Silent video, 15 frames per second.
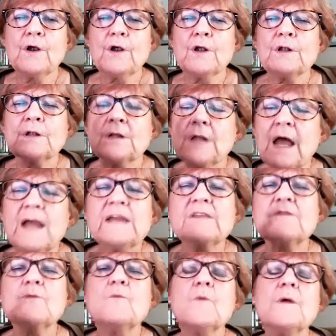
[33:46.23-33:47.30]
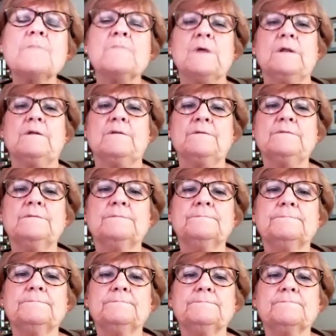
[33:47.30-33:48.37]
like the women,
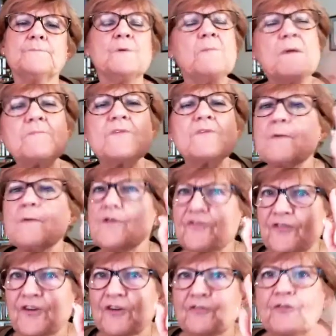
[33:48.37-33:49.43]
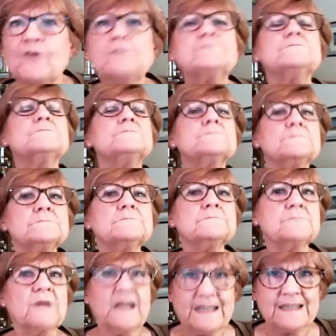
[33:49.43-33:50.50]
remember they were fearful.
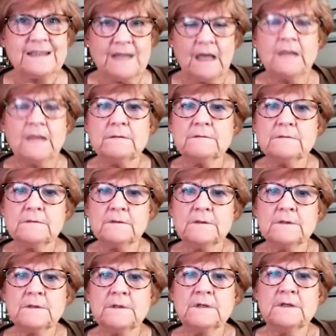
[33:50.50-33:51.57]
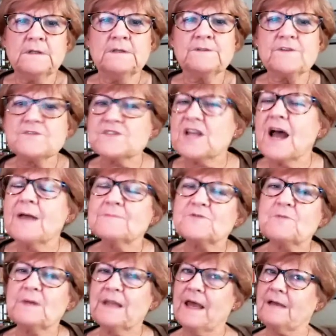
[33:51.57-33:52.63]
I get that. There's times
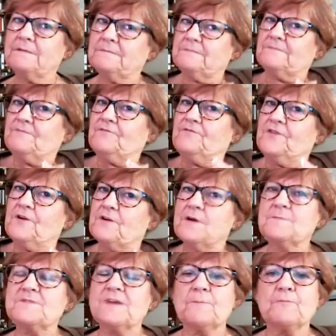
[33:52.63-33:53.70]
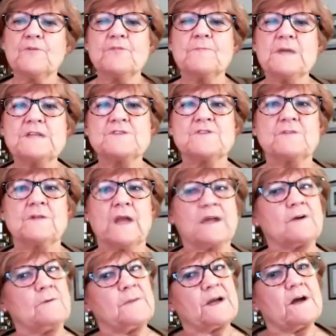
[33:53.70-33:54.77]
when that fear comes up with me too, like,
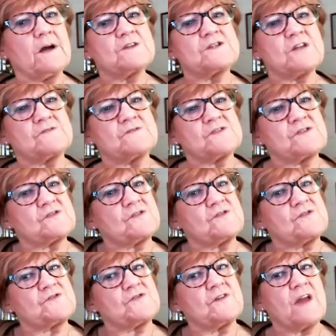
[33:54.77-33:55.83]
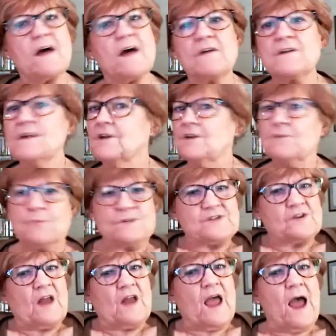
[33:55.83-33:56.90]
oh my gosh, how's this going to turn out? What's
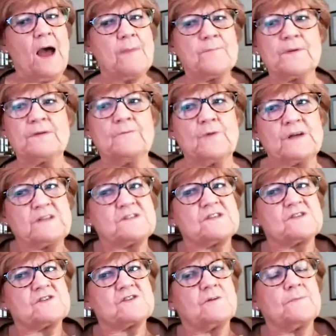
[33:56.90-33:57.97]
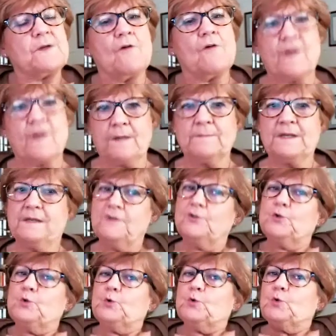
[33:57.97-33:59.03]
going to happen? When is this going to be over? I mean,
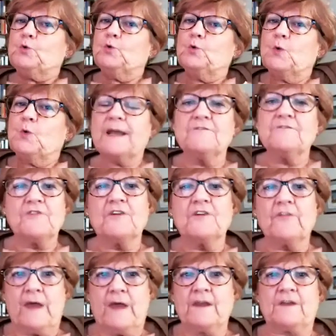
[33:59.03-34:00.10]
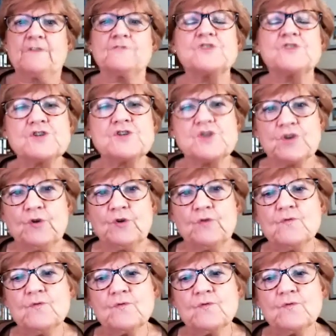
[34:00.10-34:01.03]
I can feel that energy too.